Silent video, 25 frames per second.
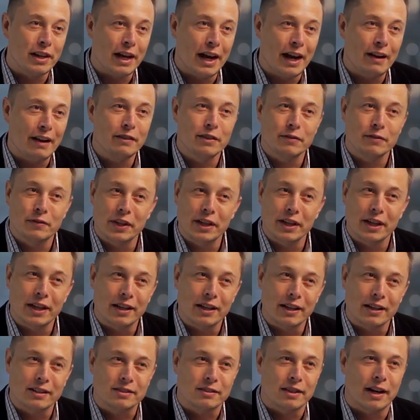There have to be
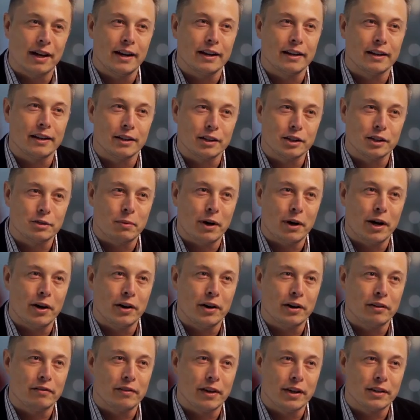exciting and
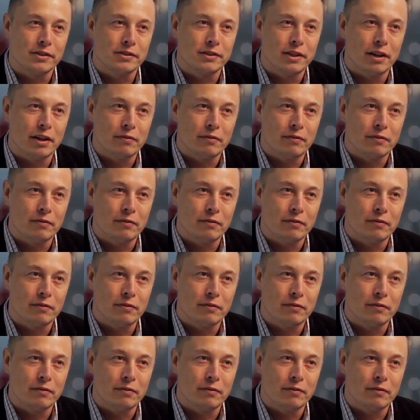inspiring events